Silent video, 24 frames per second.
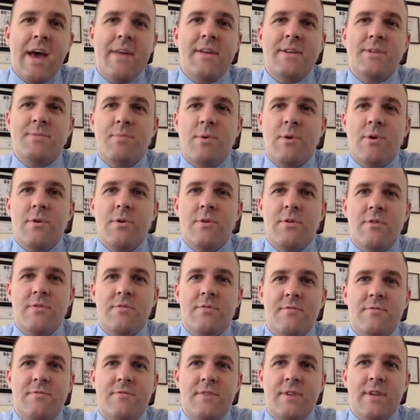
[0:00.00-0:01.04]
And that's part
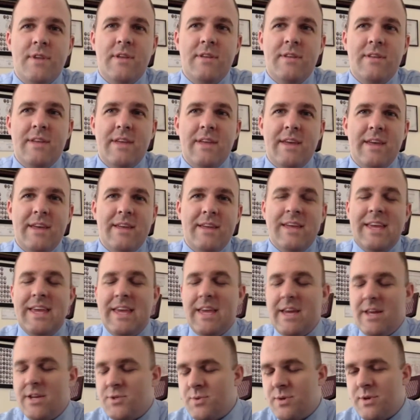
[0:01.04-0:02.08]
of,
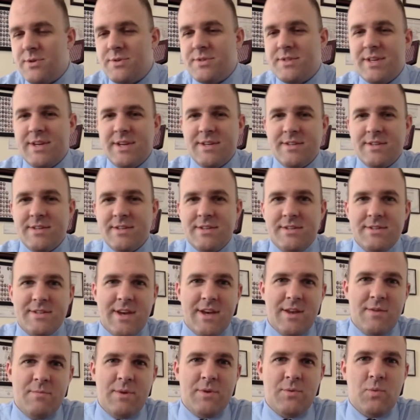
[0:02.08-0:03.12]
again, it's one of those things that's
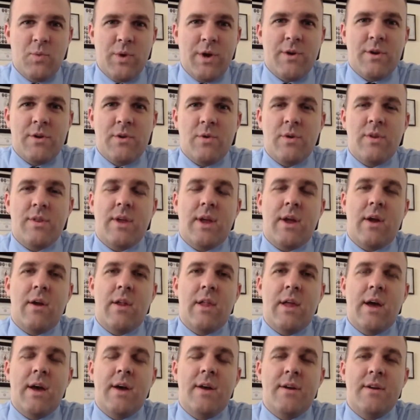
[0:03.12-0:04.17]
kind of been weird in North
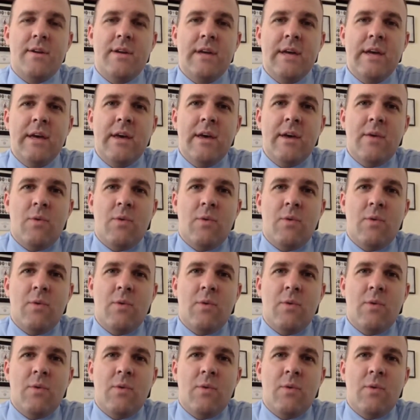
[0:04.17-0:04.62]
Carolina.